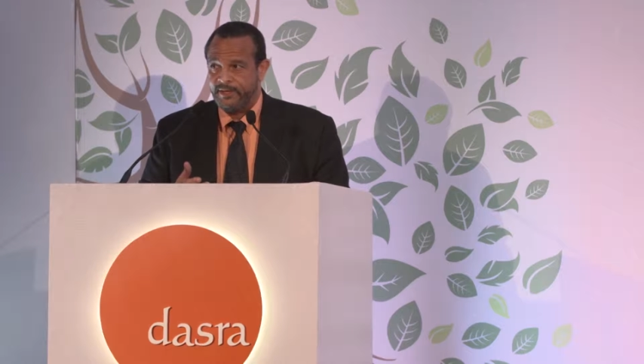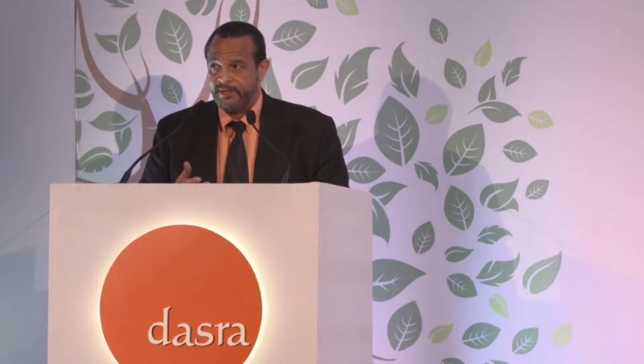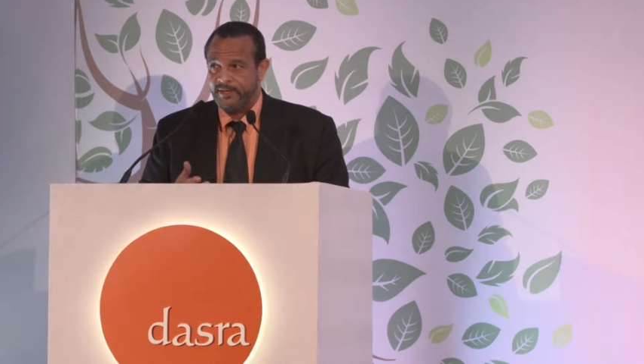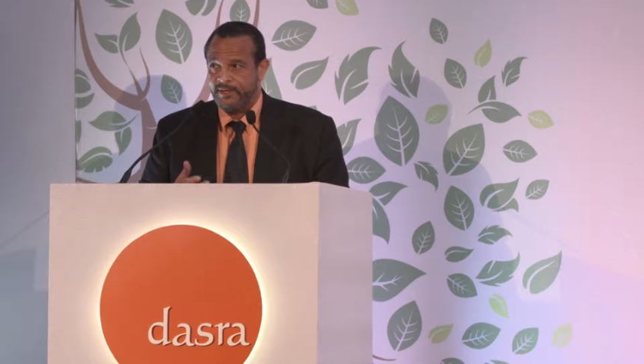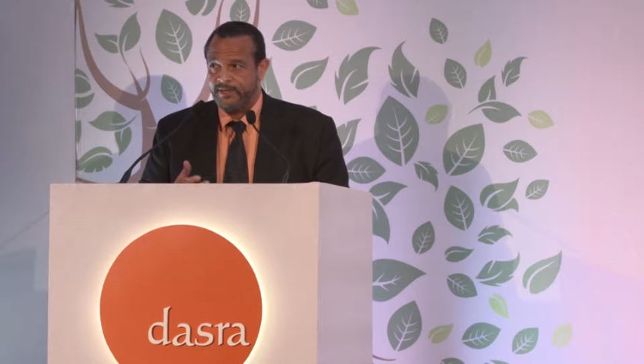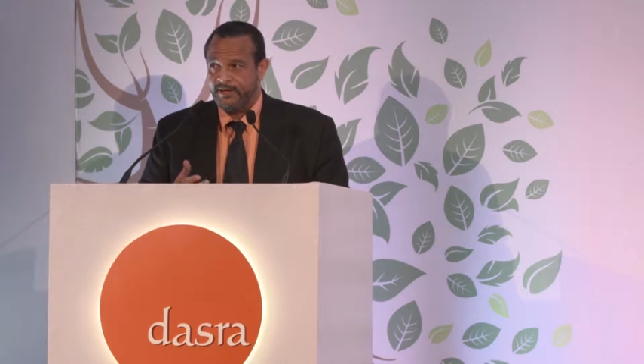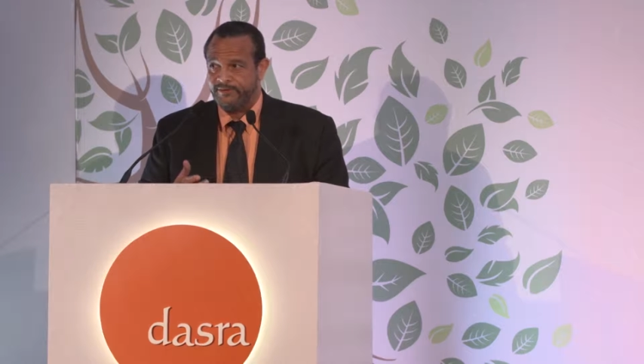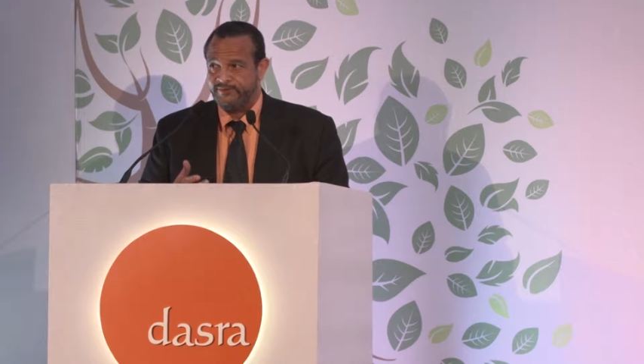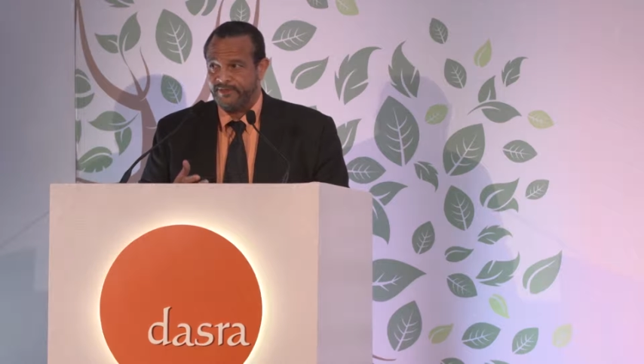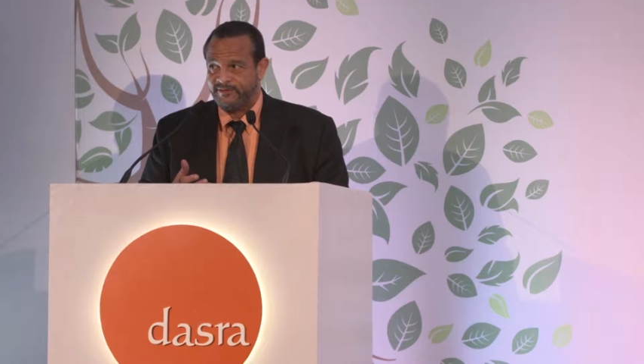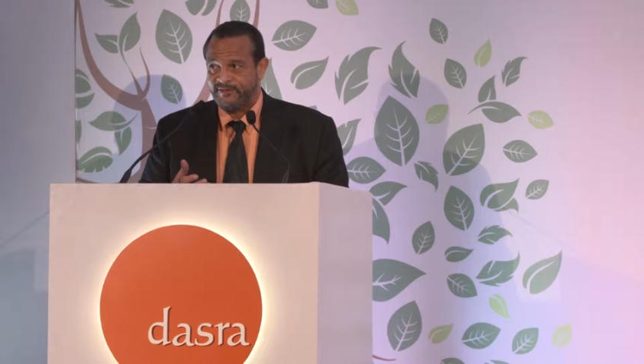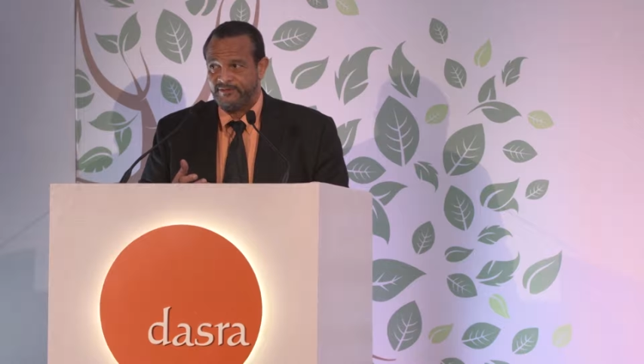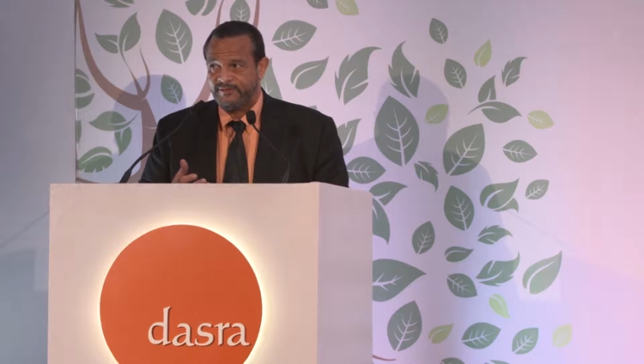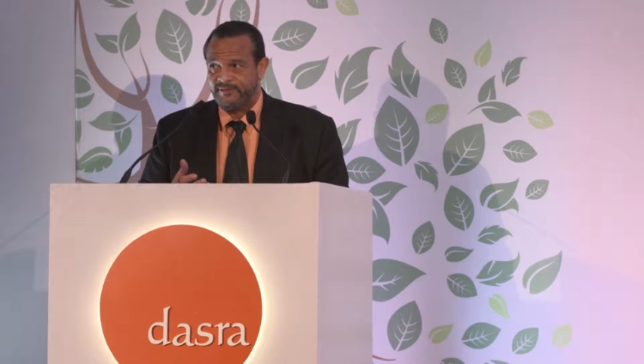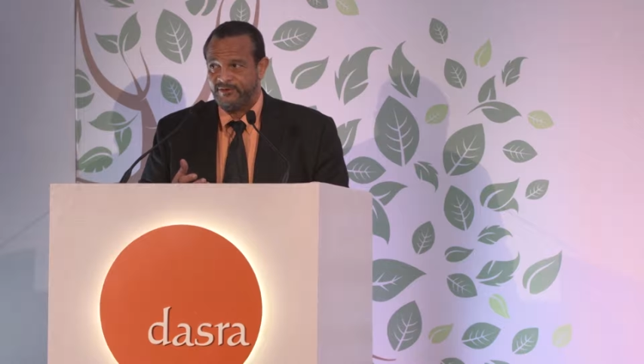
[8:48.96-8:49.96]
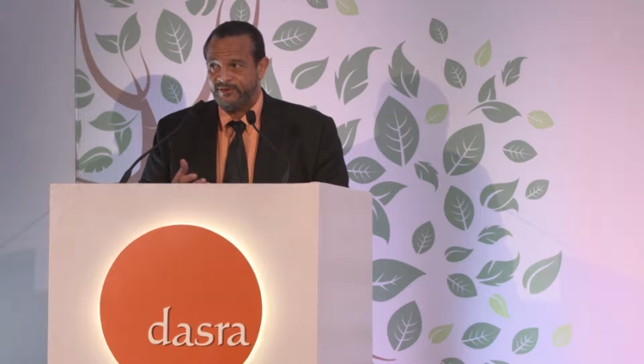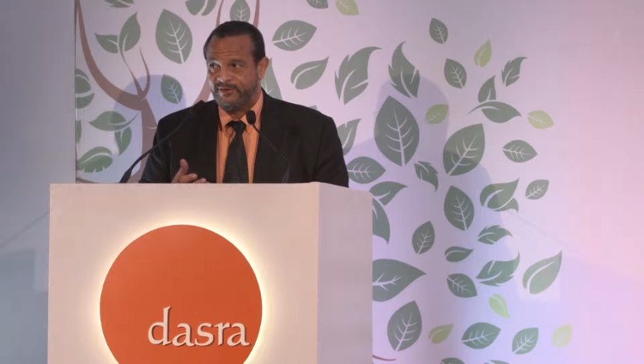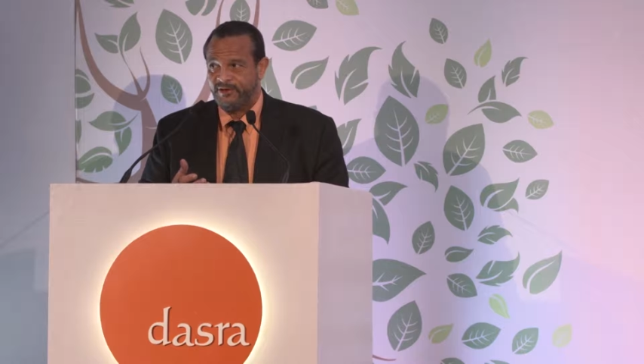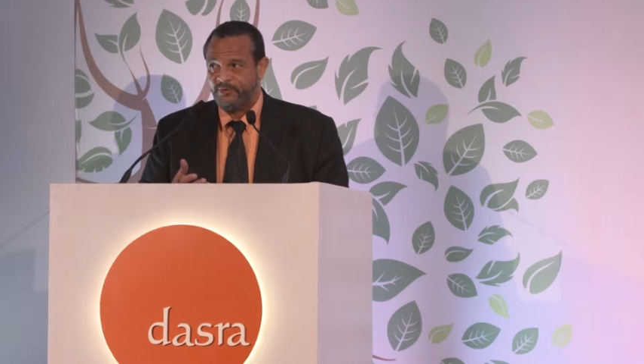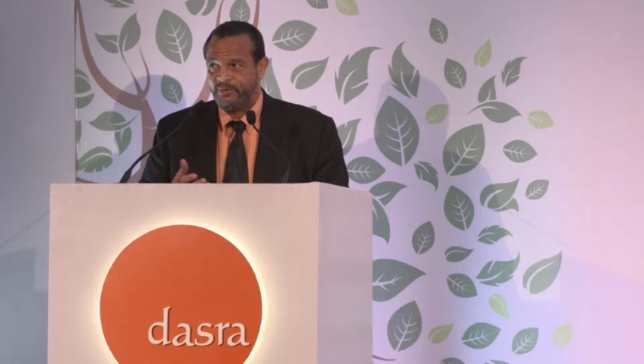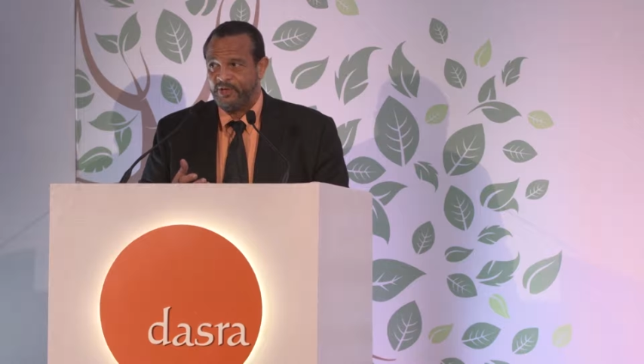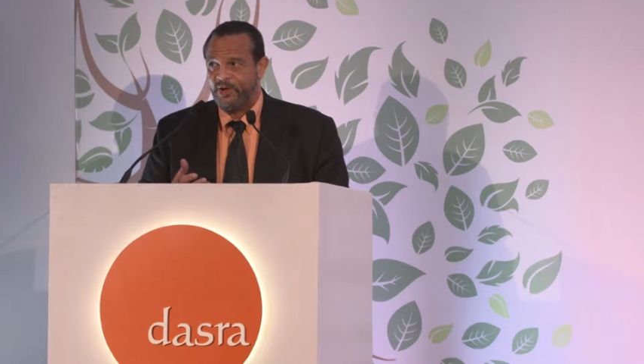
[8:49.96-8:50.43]
And as I said
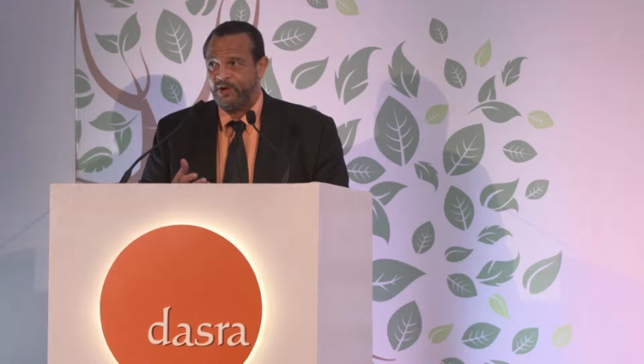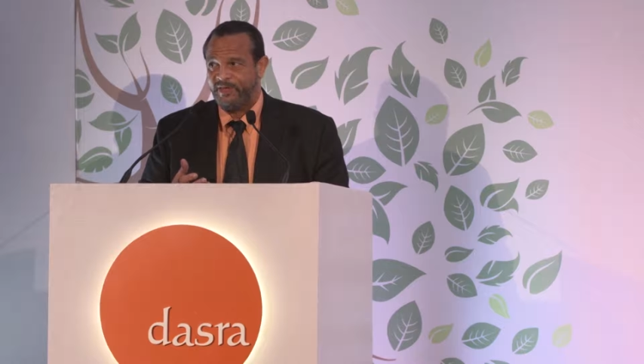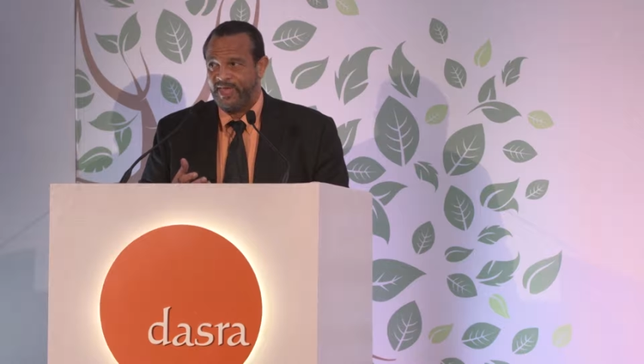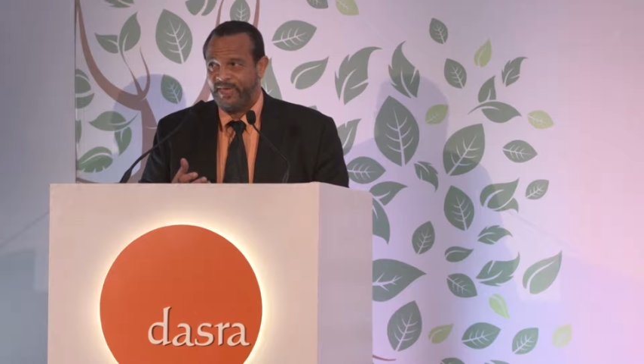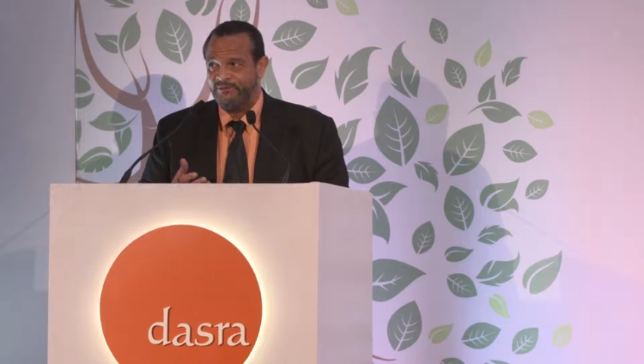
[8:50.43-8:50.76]
earlier, we all came